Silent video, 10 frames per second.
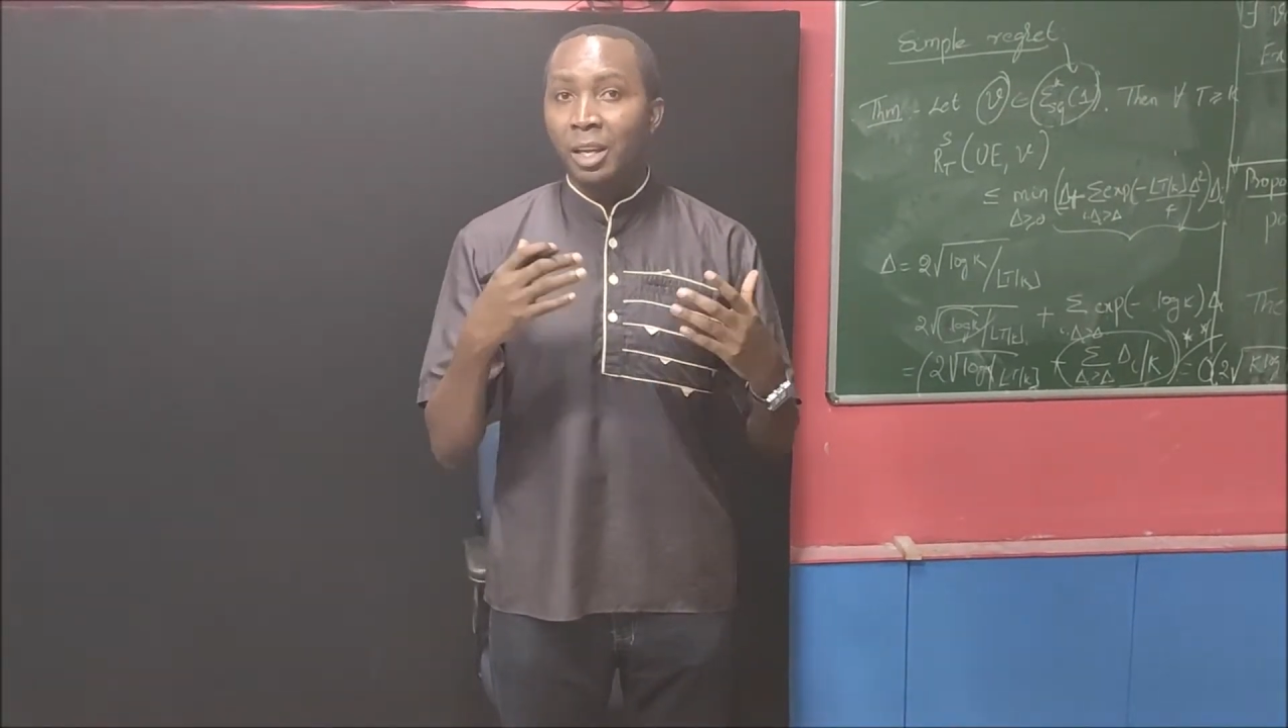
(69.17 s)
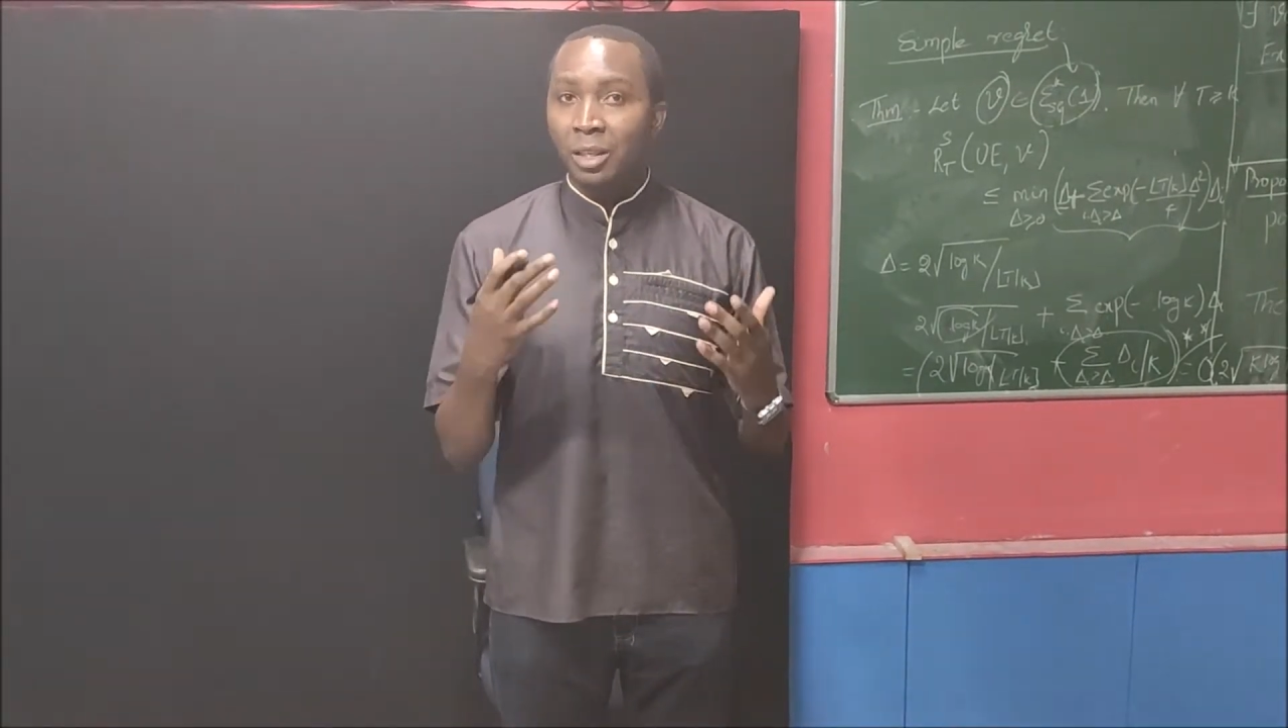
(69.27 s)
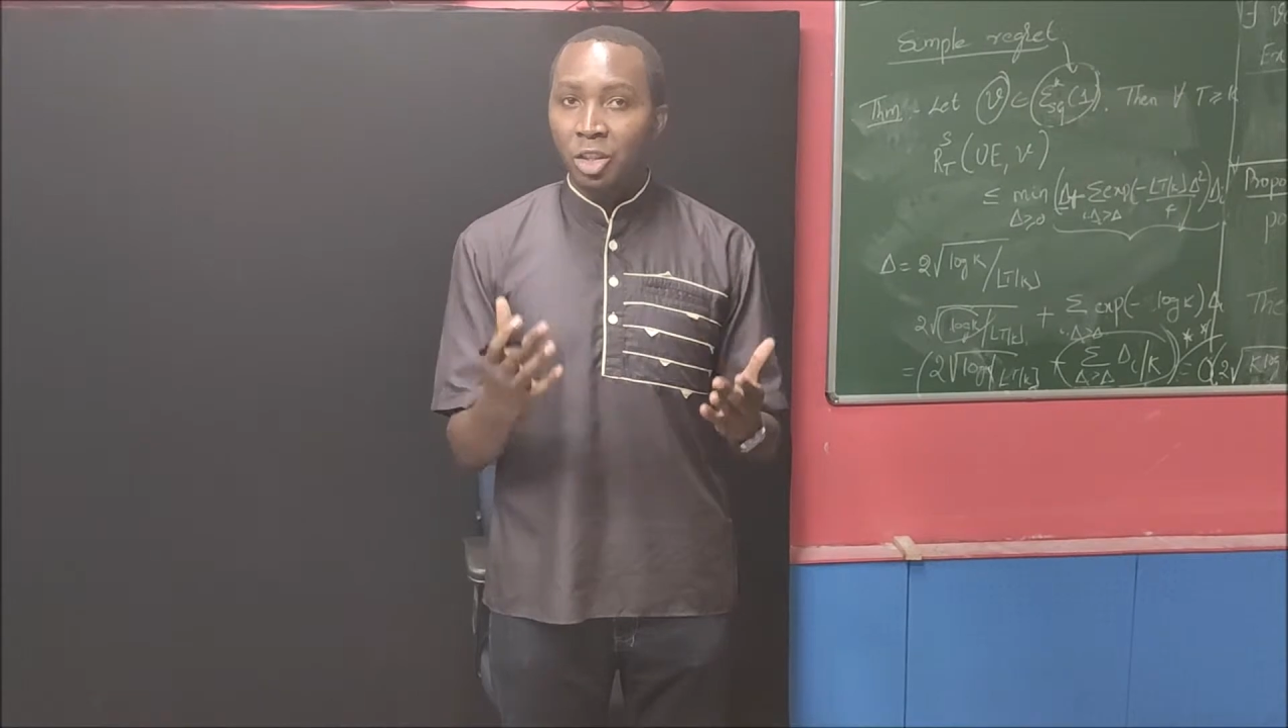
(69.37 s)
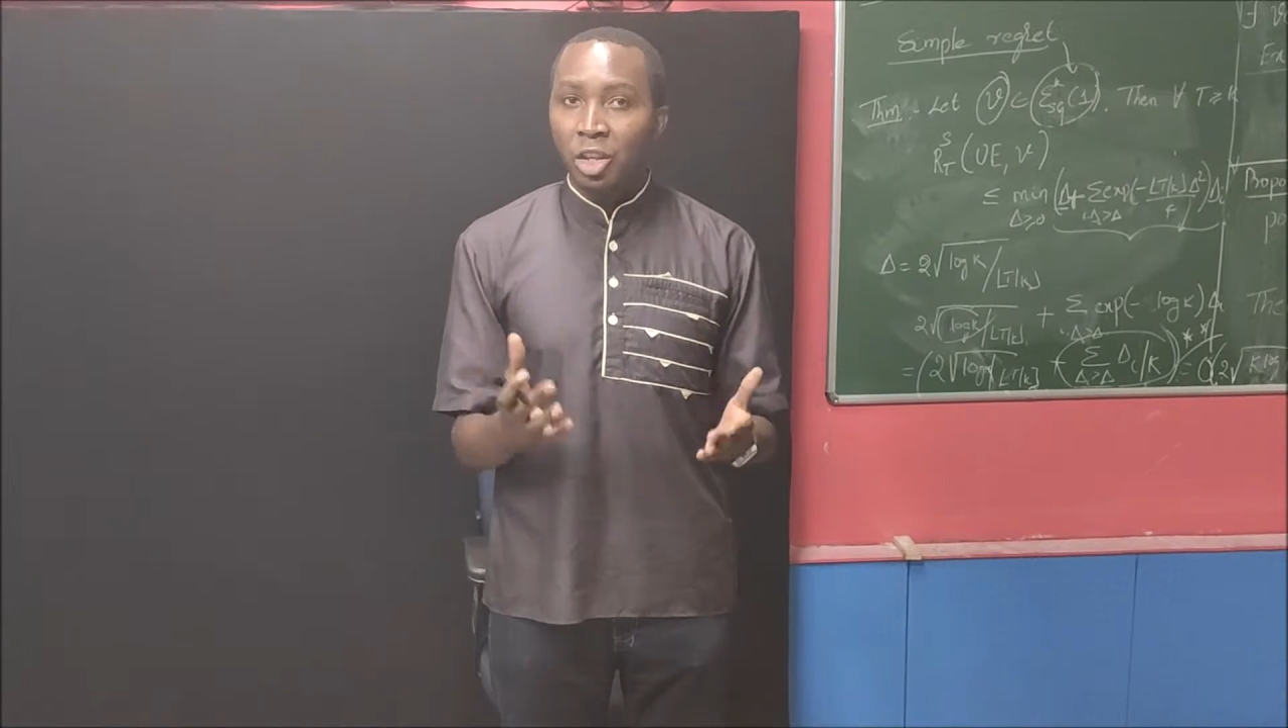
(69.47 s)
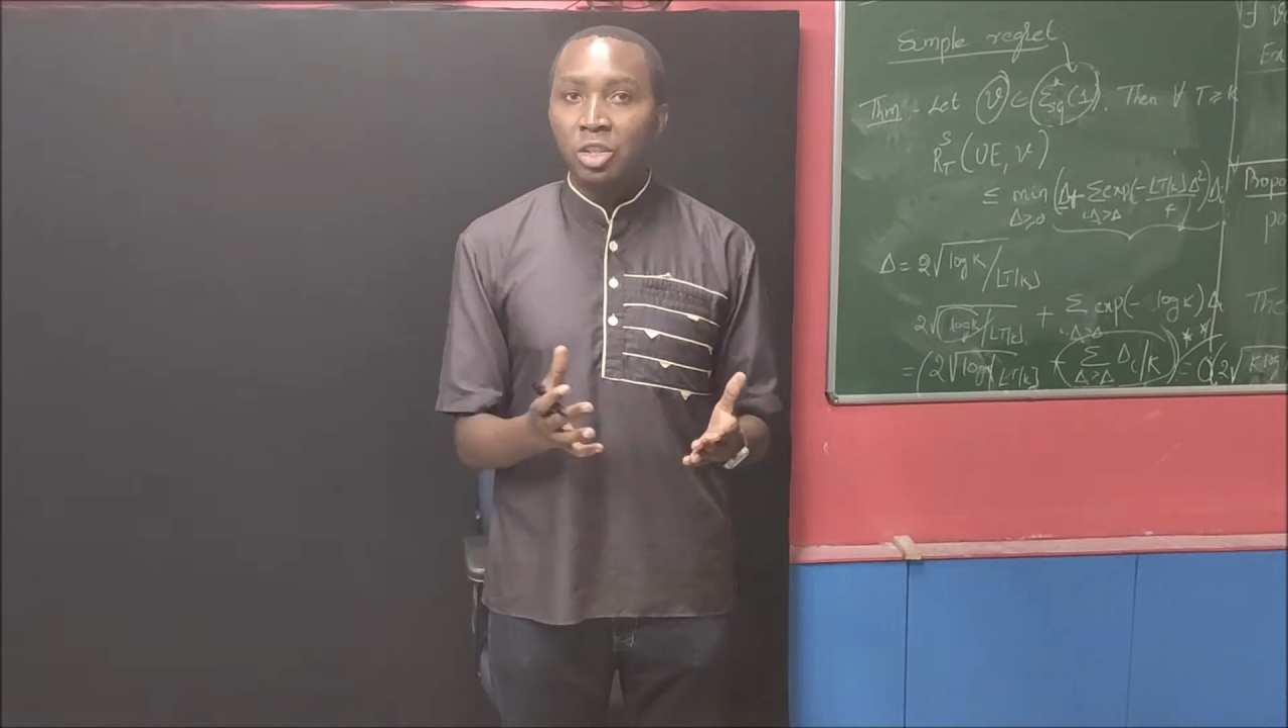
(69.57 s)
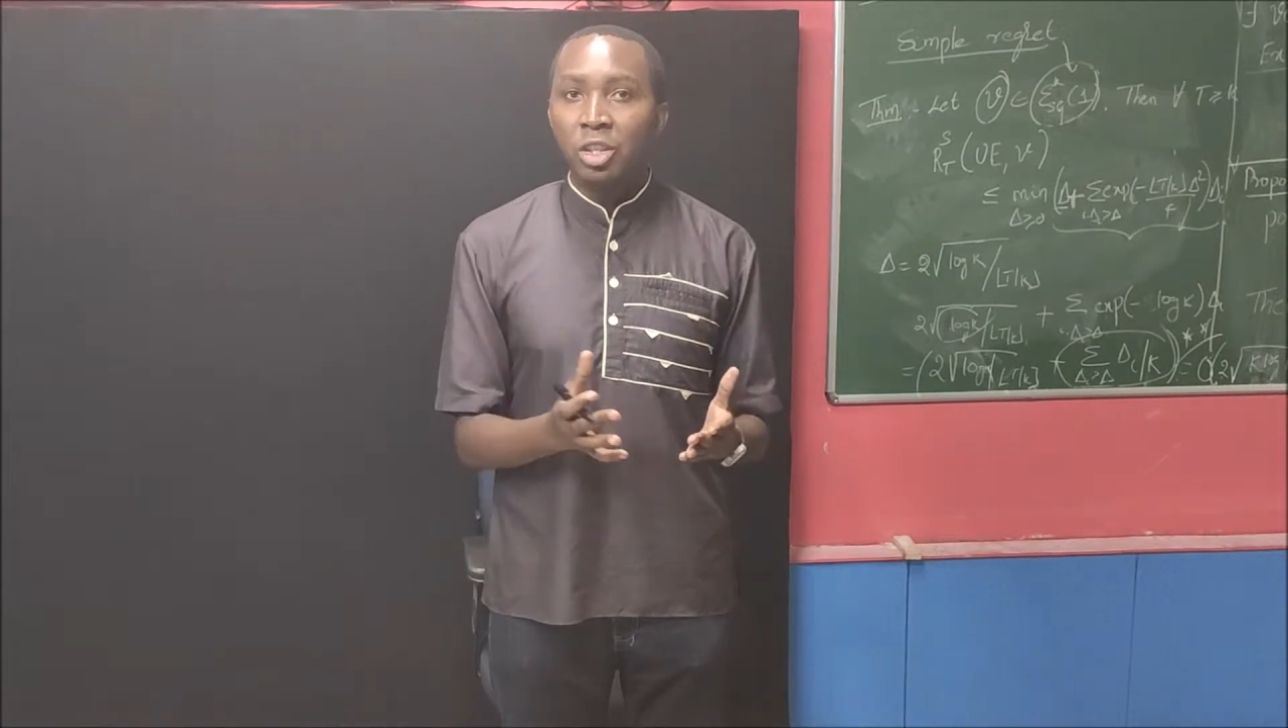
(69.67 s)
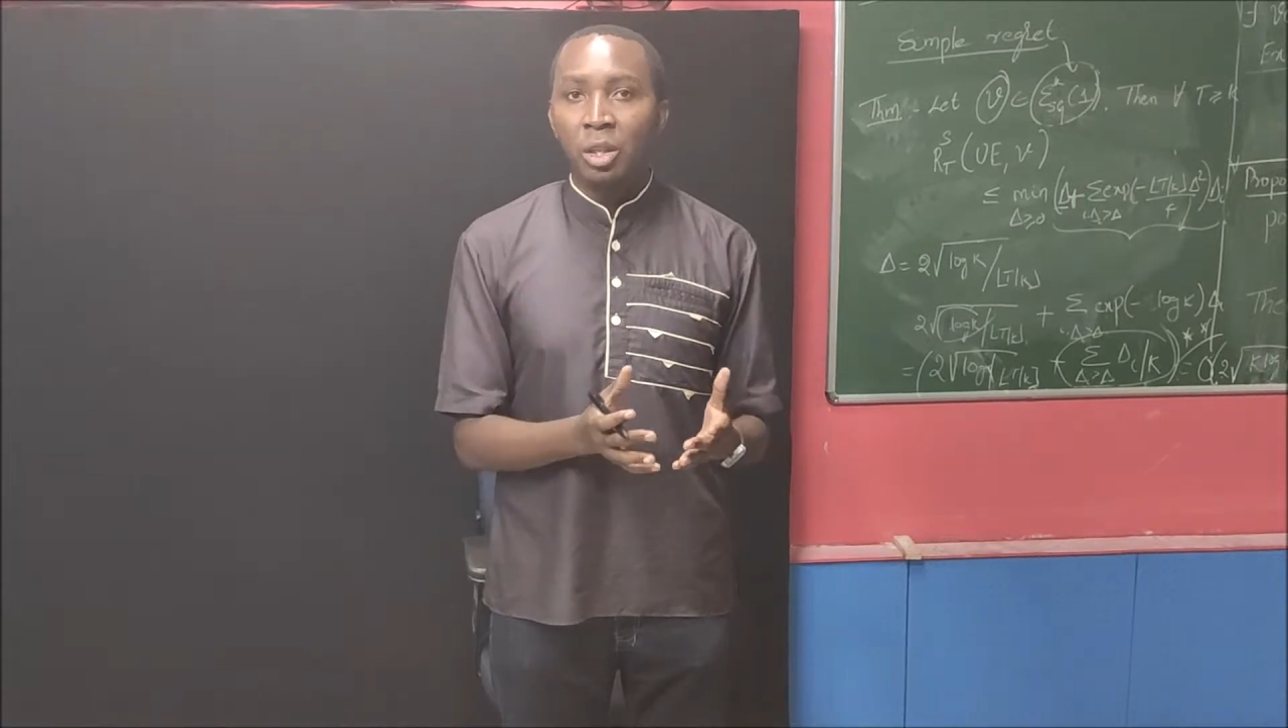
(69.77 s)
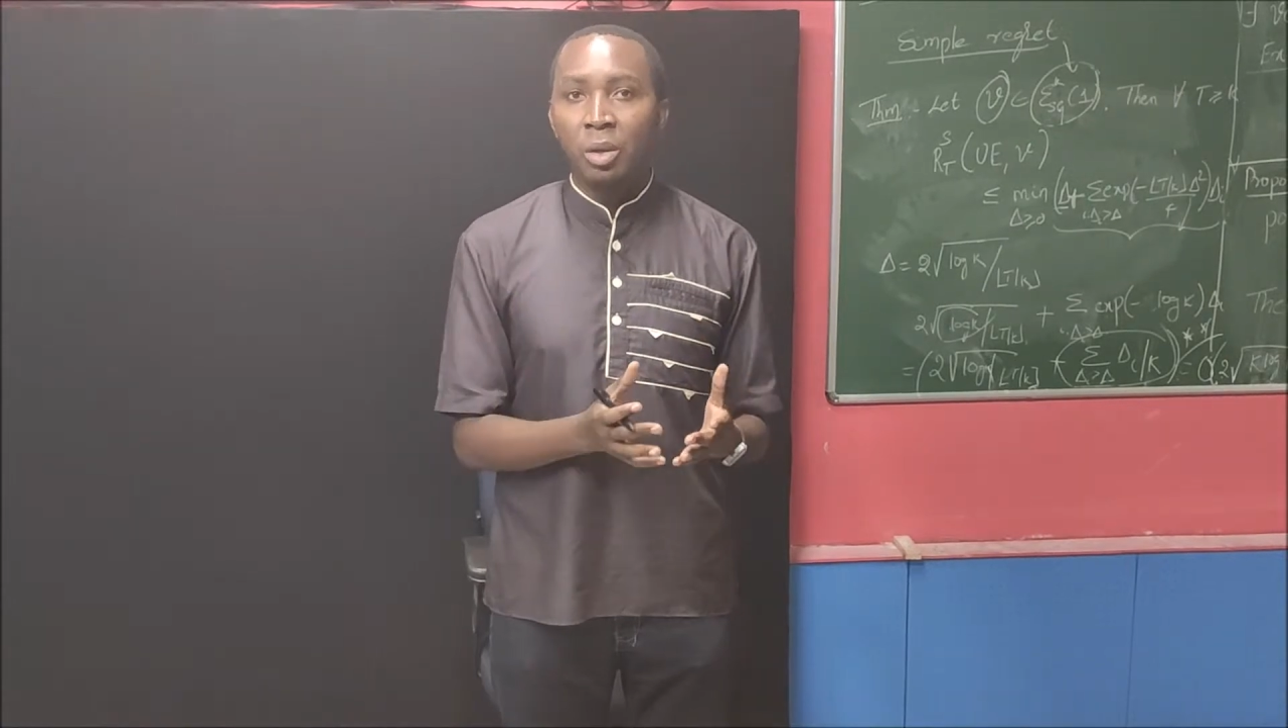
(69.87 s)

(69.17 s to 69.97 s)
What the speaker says: in changing